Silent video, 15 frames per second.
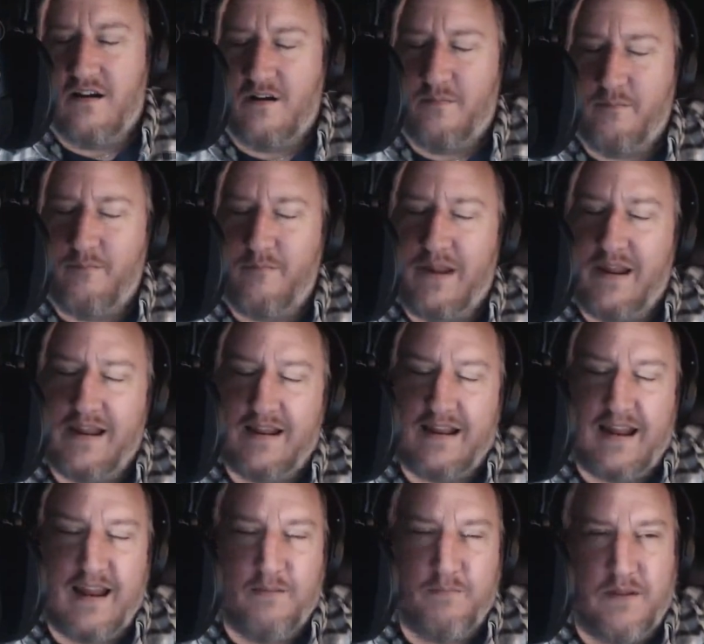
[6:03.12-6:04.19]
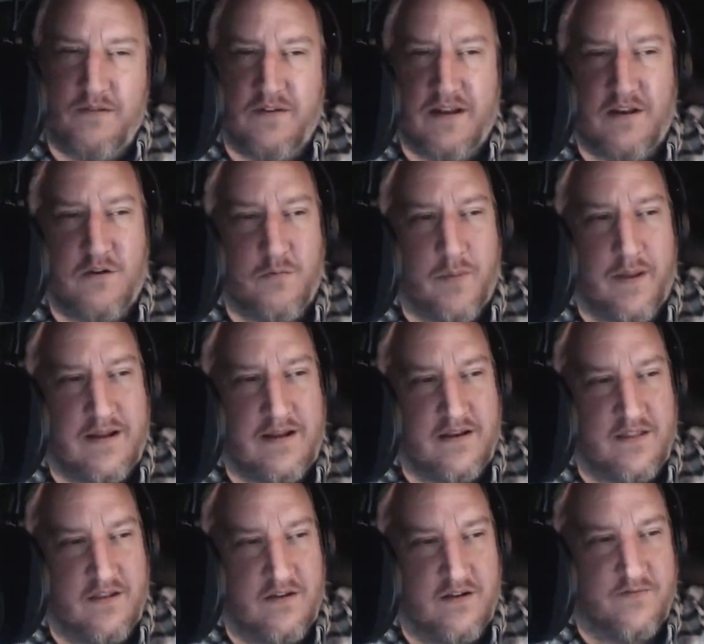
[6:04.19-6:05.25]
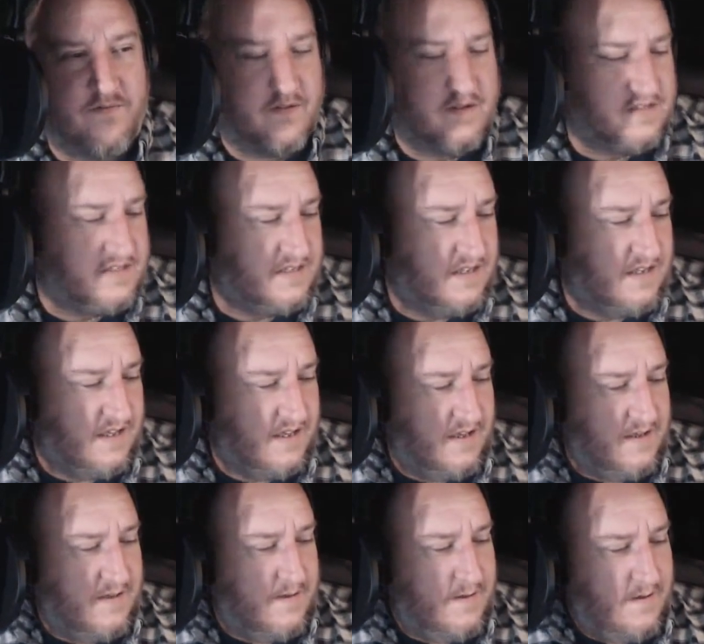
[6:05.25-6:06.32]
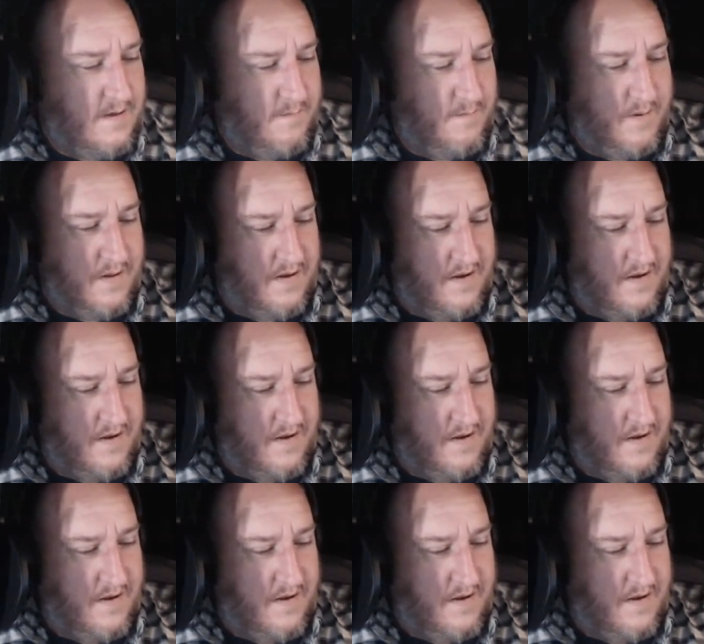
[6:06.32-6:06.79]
man, I can't believe I got to go back into the office." But